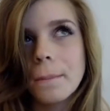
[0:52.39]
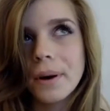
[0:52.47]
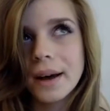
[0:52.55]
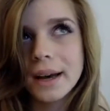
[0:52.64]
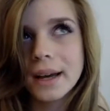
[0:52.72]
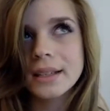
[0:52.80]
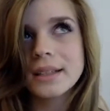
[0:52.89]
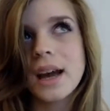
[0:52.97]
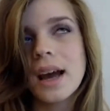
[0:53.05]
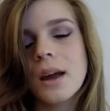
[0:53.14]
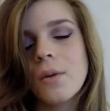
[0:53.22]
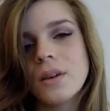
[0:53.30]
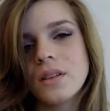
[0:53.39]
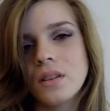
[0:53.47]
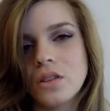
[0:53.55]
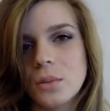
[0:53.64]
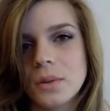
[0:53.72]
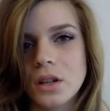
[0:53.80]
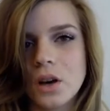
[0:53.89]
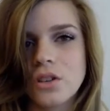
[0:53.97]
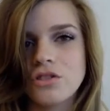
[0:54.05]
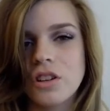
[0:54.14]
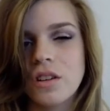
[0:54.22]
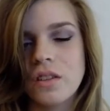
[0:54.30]
but I went to the
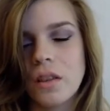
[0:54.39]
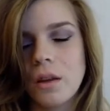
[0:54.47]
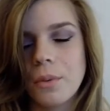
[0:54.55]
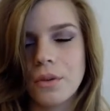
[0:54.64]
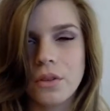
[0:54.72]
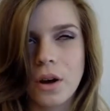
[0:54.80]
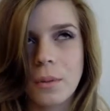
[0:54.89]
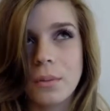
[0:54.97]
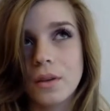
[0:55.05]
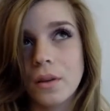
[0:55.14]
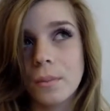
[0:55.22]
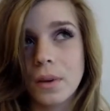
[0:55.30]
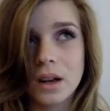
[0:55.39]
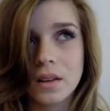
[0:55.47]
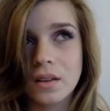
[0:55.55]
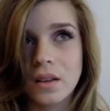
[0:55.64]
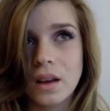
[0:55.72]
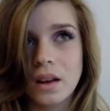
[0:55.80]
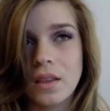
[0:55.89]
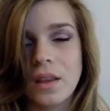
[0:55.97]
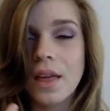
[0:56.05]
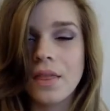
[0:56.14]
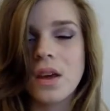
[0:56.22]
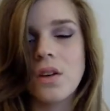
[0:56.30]
dermatologist and they prescribed me some medicine,
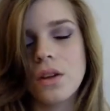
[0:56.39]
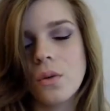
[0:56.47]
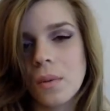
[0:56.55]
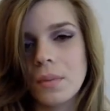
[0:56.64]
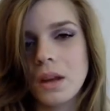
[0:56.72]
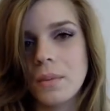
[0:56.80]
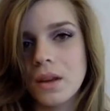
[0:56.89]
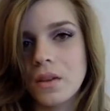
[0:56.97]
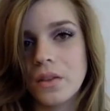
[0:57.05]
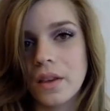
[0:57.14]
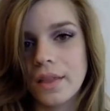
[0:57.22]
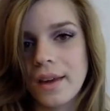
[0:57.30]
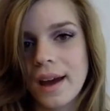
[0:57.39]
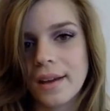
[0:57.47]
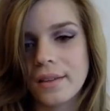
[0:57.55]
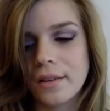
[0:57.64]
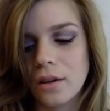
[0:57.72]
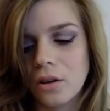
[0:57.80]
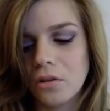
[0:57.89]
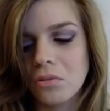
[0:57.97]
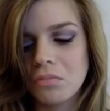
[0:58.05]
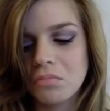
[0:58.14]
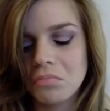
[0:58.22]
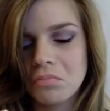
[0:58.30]
and they only want me to be using that, so
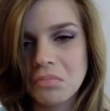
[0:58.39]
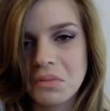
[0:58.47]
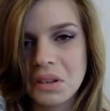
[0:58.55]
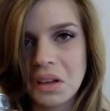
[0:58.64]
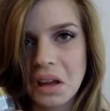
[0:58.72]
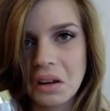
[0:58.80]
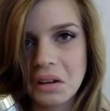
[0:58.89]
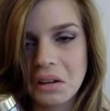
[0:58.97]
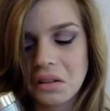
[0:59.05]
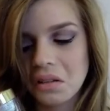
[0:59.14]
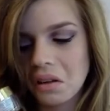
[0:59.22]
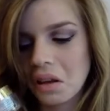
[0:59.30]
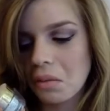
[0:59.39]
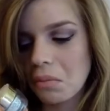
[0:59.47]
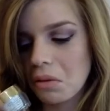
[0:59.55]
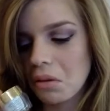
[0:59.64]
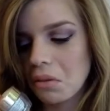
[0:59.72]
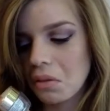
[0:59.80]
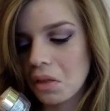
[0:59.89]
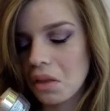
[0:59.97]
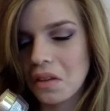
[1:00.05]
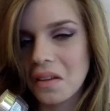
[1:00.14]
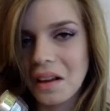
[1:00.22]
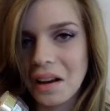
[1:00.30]
sadness, I can't be using
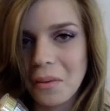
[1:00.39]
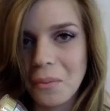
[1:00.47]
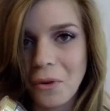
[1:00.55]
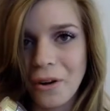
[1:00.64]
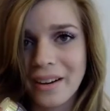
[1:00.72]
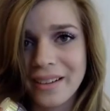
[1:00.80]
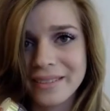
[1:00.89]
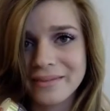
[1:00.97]
this anymore.